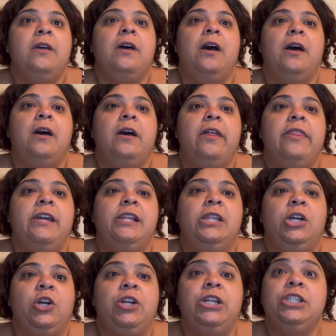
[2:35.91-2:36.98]
They
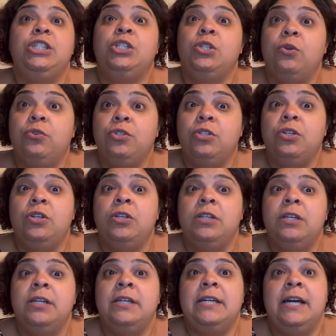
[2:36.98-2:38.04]
learn in social
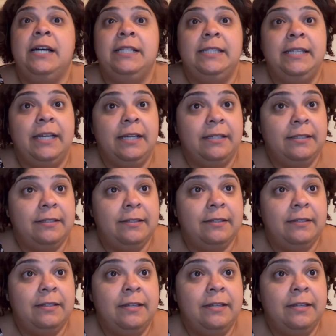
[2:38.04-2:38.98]
contexts.